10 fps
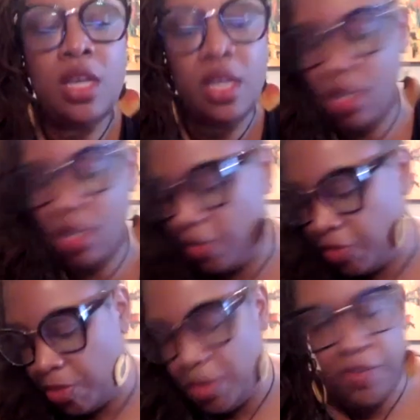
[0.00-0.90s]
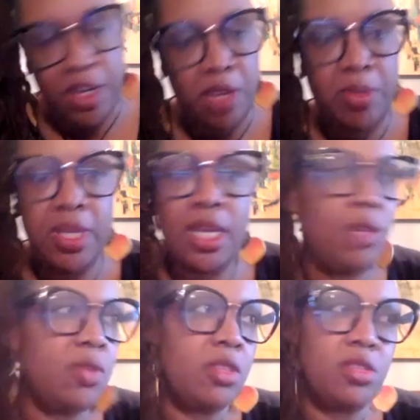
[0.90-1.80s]
you know from the very beginning
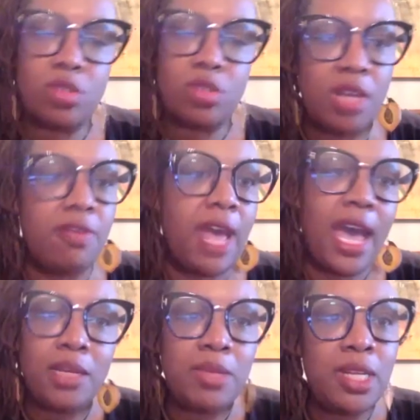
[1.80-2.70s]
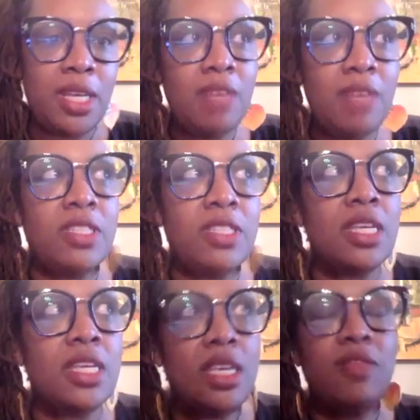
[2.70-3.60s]
with the story of adam and eve is
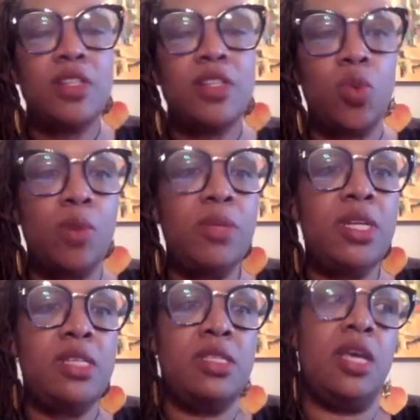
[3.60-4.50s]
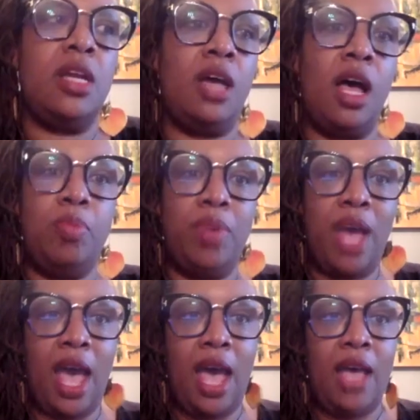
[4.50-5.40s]
eve mm-hmm. as a woman is set up
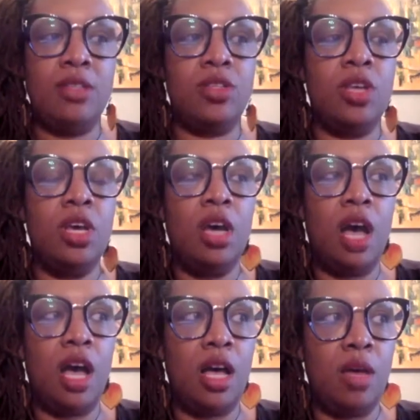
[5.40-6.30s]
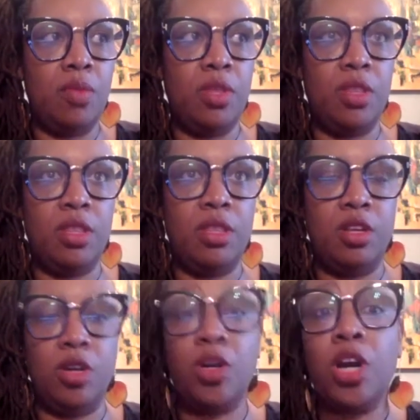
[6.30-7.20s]
as um, you
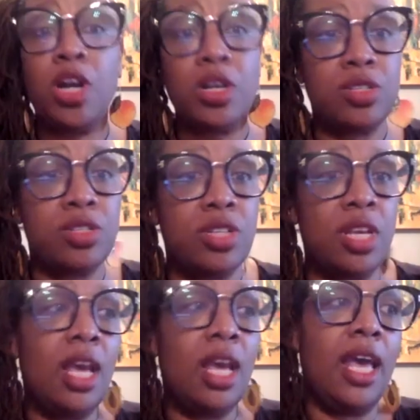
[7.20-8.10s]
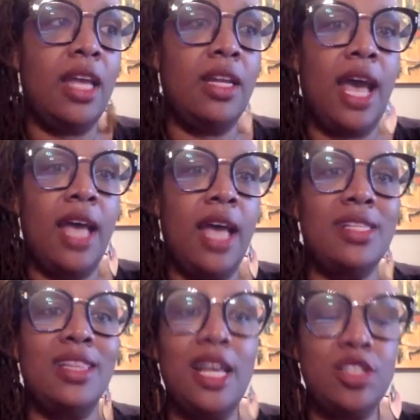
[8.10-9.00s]
know cursed and as
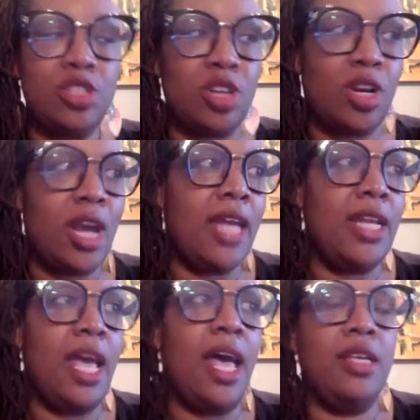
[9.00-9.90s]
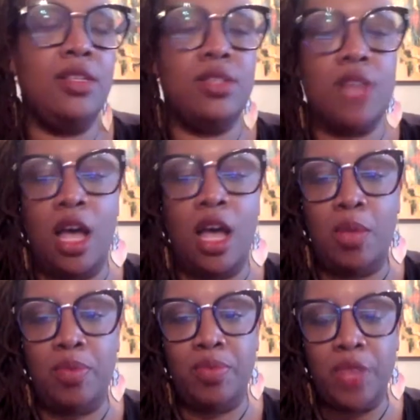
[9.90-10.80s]
lesser and as
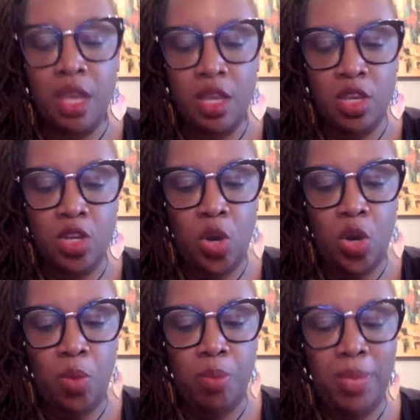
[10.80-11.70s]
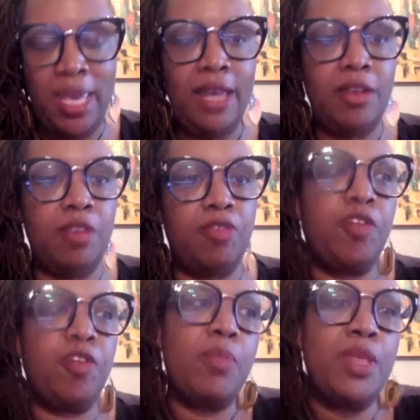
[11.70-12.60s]
um, you know made
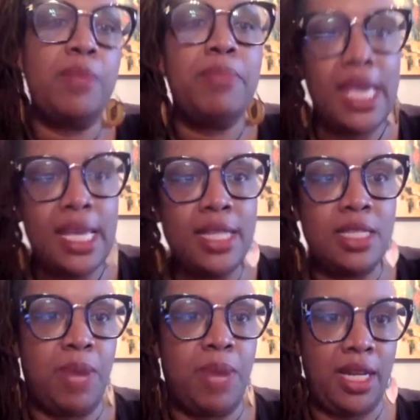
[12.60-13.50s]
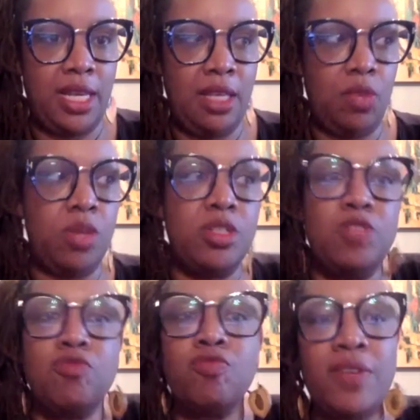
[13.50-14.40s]
from the man's body we're
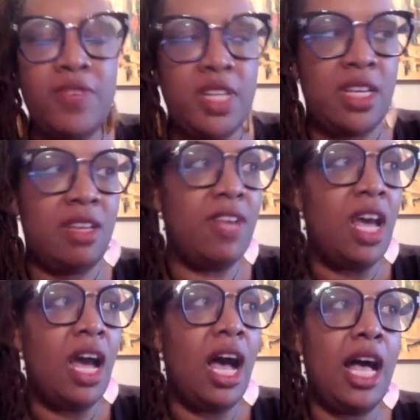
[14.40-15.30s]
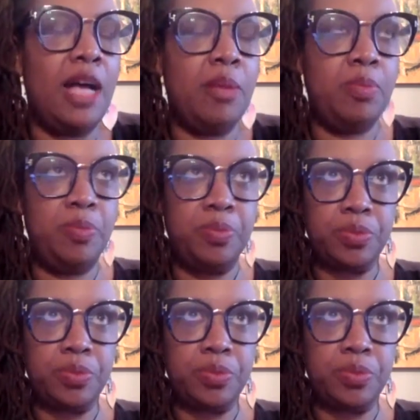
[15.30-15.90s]
derivative um,